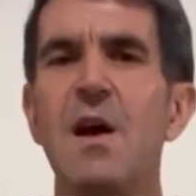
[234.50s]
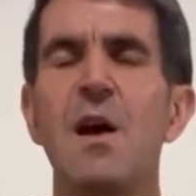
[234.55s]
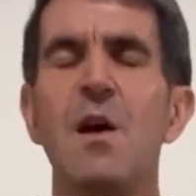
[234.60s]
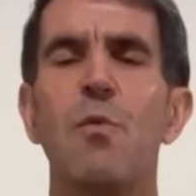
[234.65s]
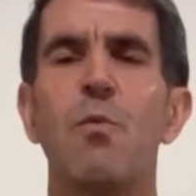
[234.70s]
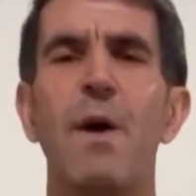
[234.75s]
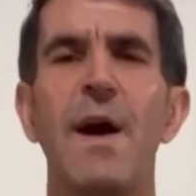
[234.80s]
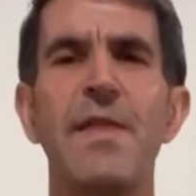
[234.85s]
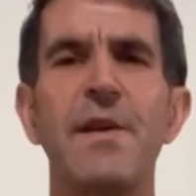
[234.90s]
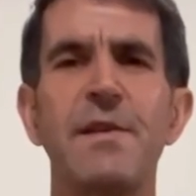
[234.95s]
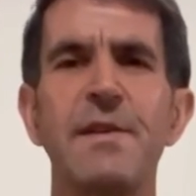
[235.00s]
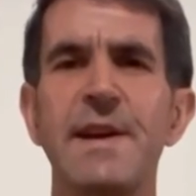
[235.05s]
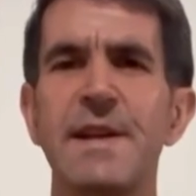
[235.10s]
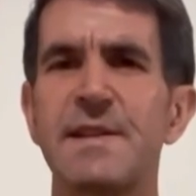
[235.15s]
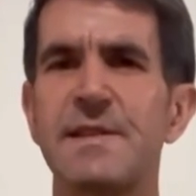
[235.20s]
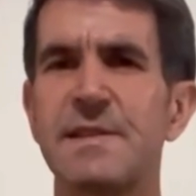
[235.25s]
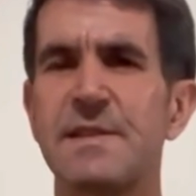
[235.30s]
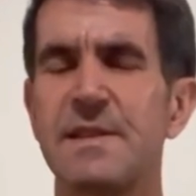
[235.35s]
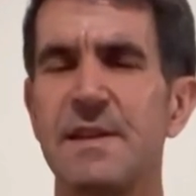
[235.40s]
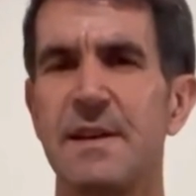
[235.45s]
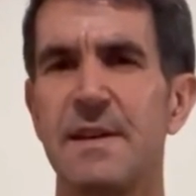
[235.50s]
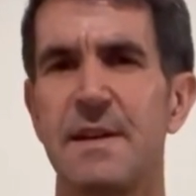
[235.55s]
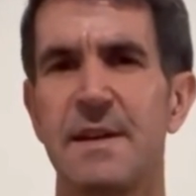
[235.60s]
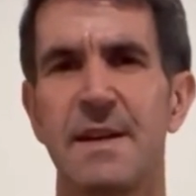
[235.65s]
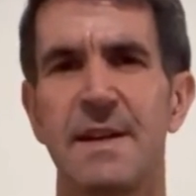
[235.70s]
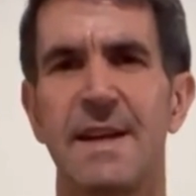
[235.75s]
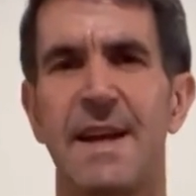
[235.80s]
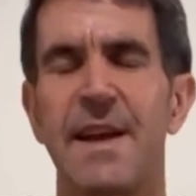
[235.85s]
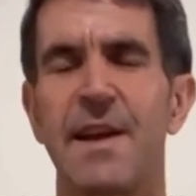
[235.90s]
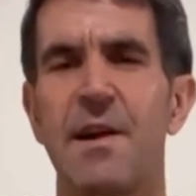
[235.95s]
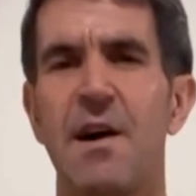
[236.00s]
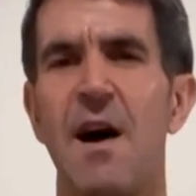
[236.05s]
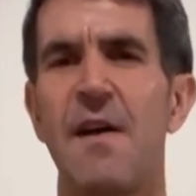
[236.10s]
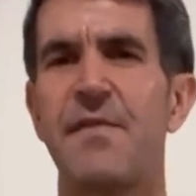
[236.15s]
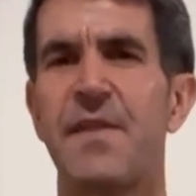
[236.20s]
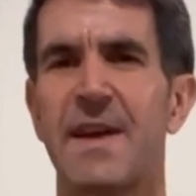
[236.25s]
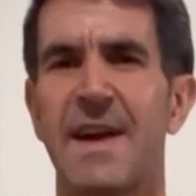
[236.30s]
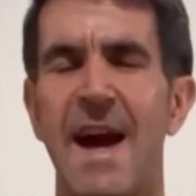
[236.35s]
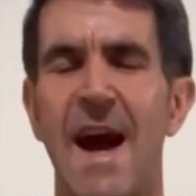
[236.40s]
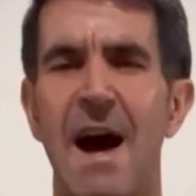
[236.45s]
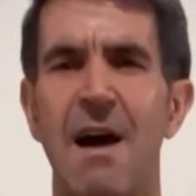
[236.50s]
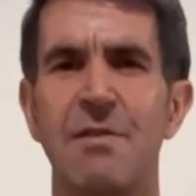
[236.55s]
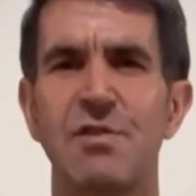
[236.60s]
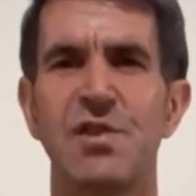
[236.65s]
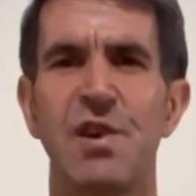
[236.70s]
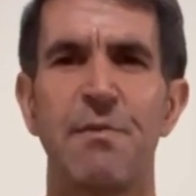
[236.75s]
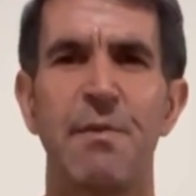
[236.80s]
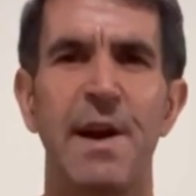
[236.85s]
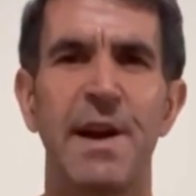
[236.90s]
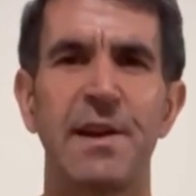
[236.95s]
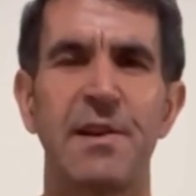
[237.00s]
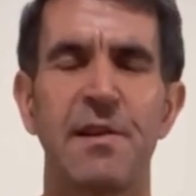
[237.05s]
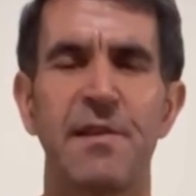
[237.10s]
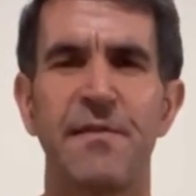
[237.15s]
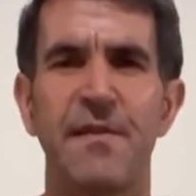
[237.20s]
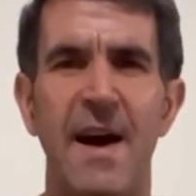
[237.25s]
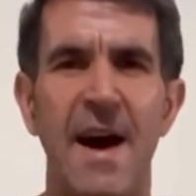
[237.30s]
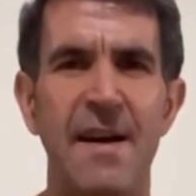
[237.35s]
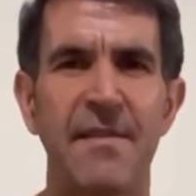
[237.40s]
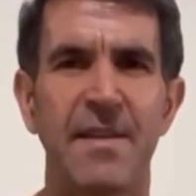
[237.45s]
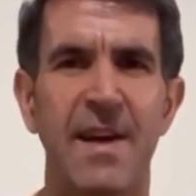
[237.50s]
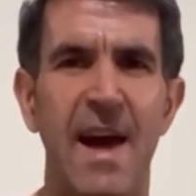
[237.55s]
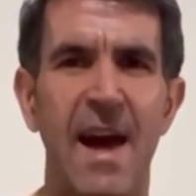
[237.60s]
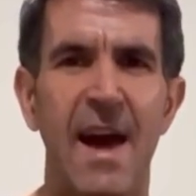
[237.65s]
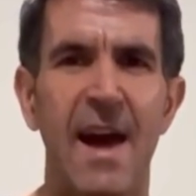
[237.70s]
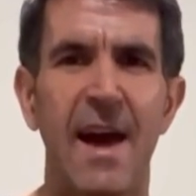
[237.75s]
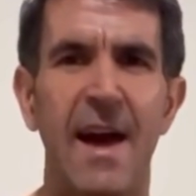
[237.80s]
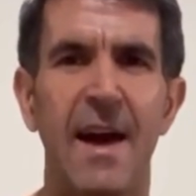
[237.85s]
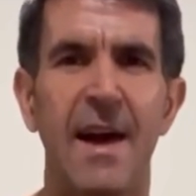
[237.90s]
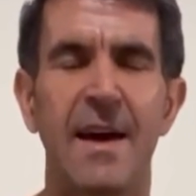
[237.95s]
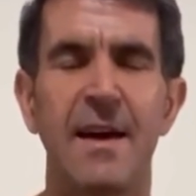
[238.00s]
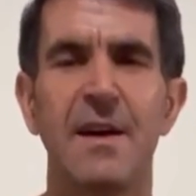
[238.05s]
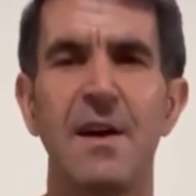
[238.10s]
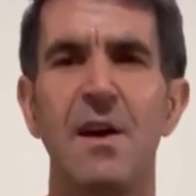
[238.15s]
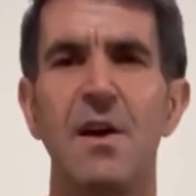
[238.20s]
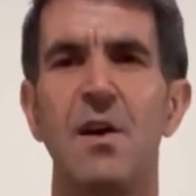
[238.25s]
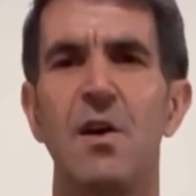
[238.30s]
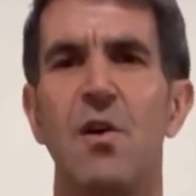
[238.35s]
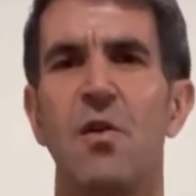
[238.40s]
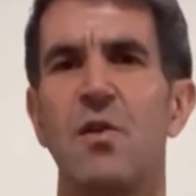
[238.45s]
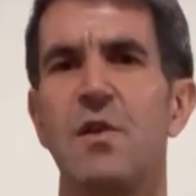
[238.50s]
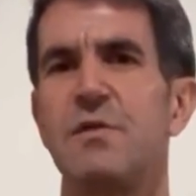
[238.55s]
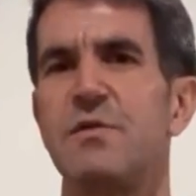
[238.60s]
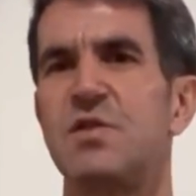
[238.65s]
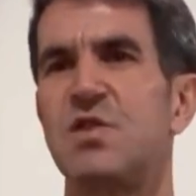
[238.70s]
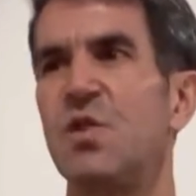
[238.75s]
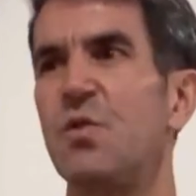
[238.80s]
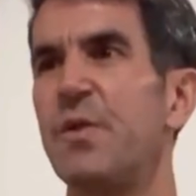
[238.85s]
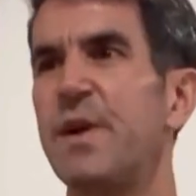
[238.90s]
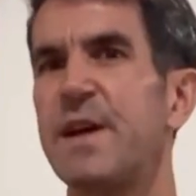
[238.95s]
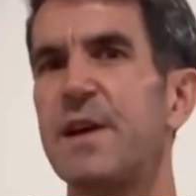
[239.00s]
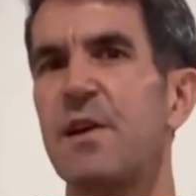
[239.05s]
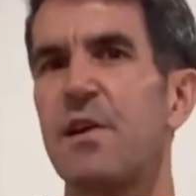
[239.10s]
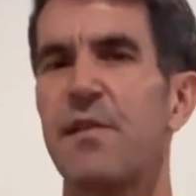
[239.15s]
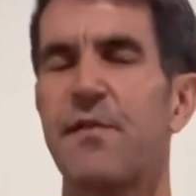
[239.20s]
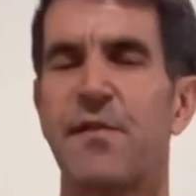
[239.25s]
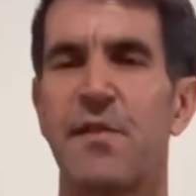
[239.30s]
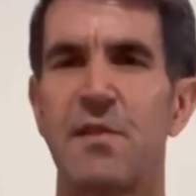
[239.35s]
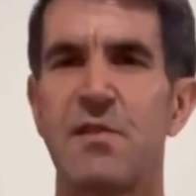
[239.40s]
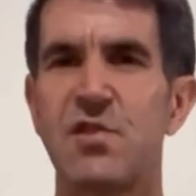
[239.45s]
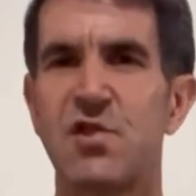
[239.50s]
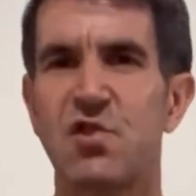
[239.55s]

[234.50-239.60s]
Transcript: Whether it's getting off the couch and running your 5K, doing your first